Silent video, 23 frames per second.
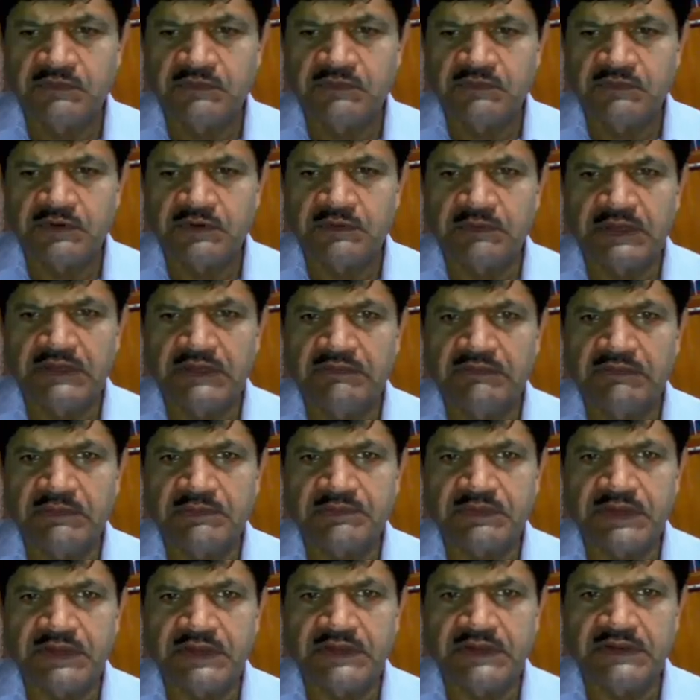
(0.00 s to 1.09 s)
from any
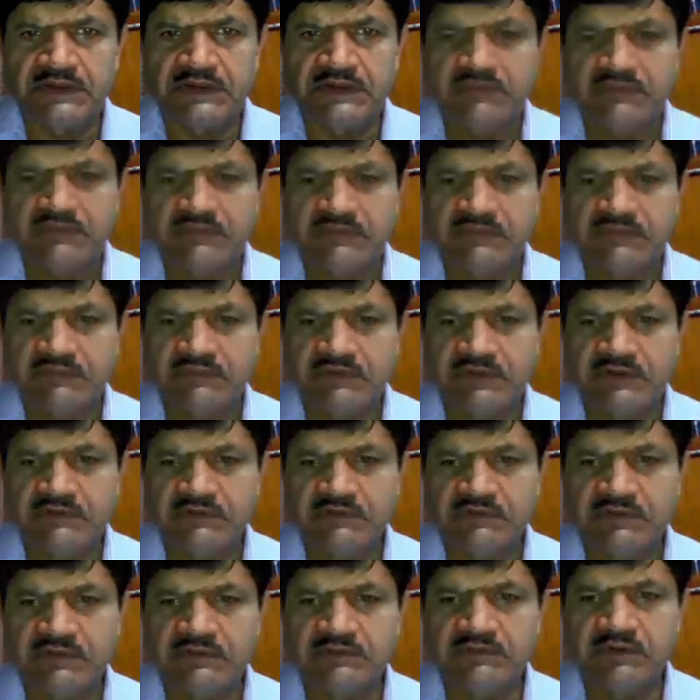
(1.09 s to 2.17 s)
website,
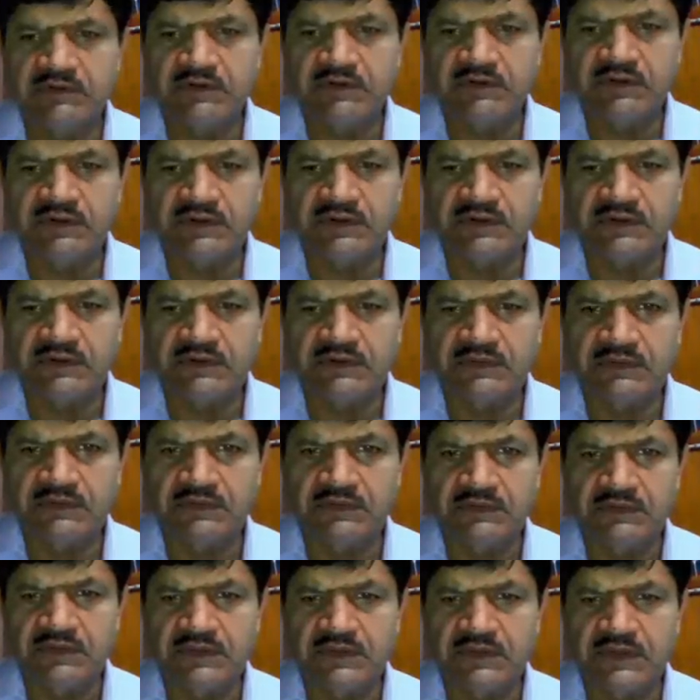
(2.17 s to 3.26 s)
wherever you want.
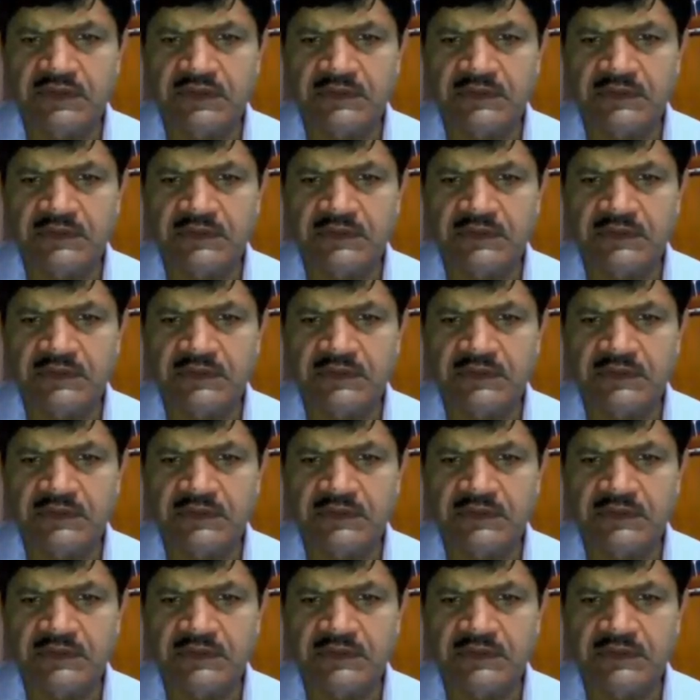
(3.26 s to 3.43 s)
Okay,